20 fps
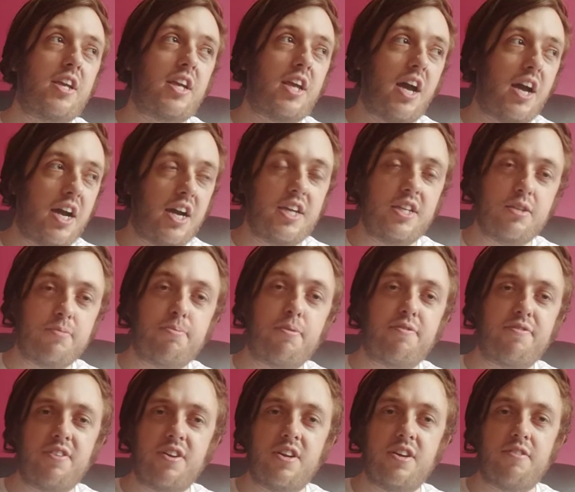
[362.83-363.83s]
kind of
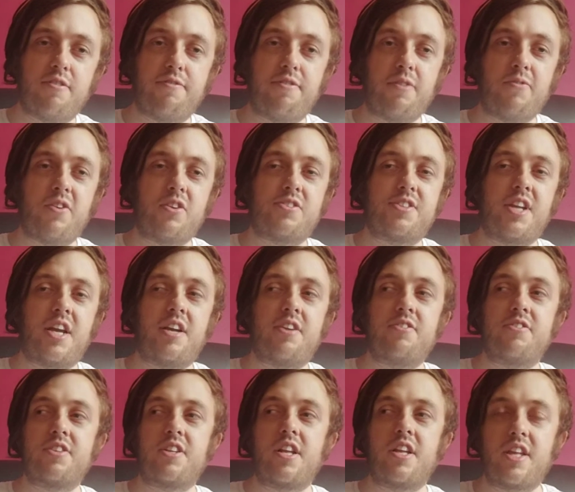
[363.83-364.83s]
prefer a female
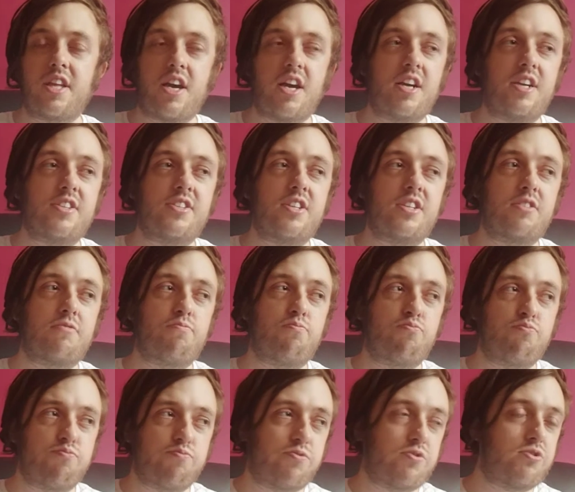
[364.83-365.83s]
sound. Like, guys, it's
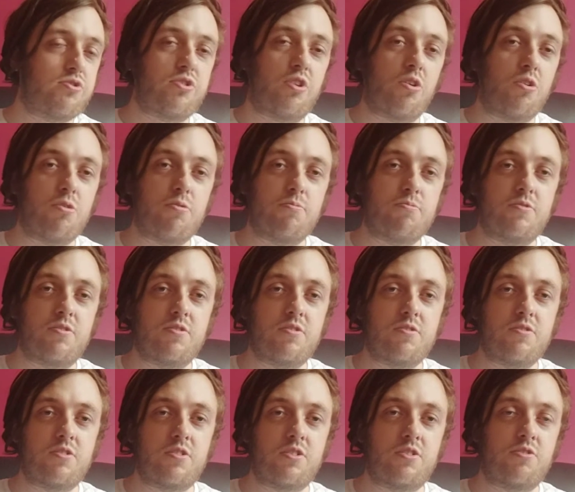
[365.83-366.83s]
so
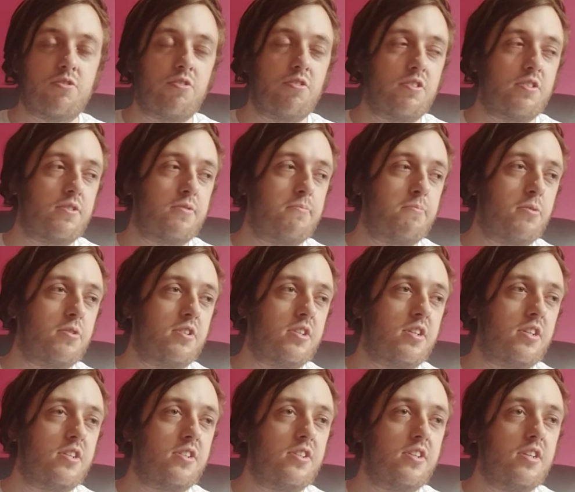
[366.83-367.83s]
distorted and
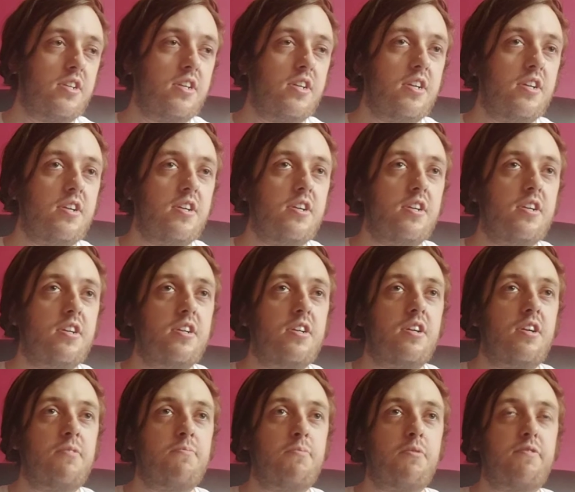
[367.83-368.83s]
muddied
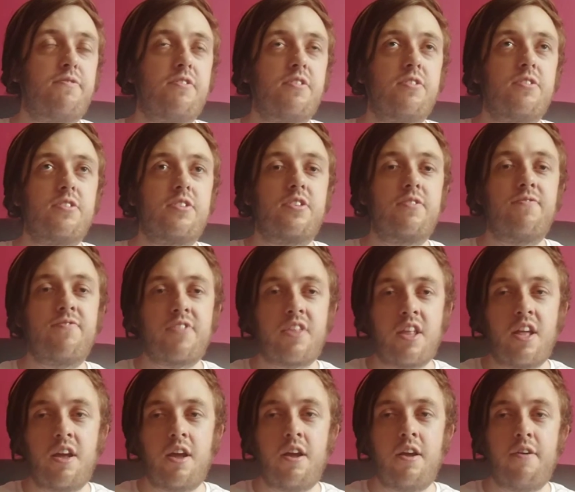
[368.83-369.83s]
and muffled.
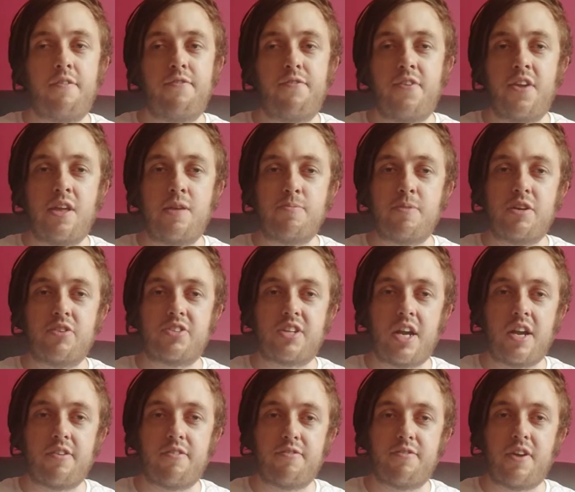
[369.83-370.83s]
A female's
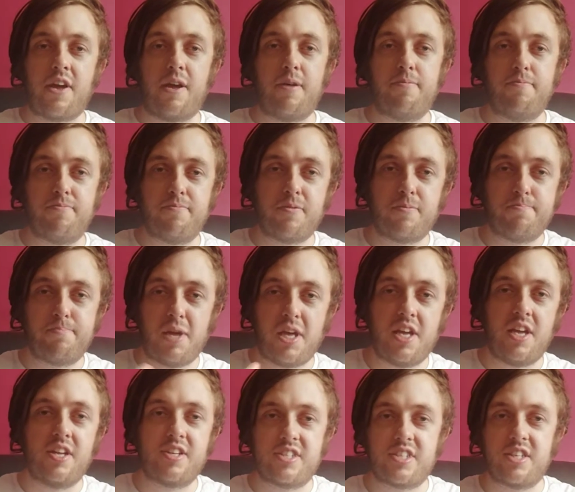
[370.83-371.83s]
kind of
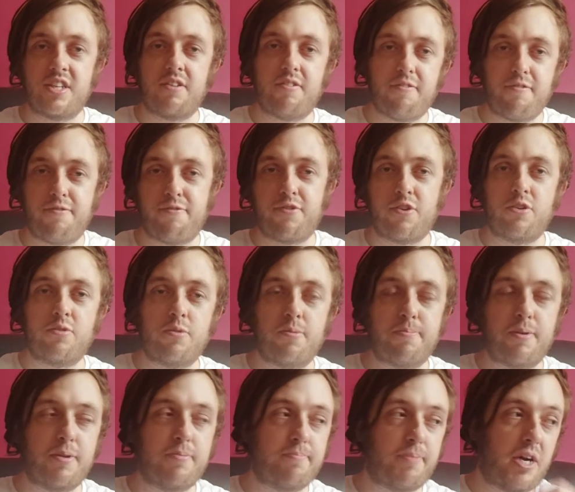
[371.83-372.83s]
pierce it through a
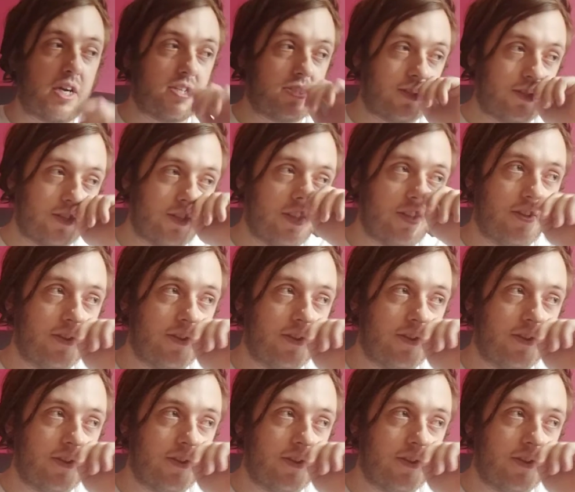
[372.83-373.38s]
bit better.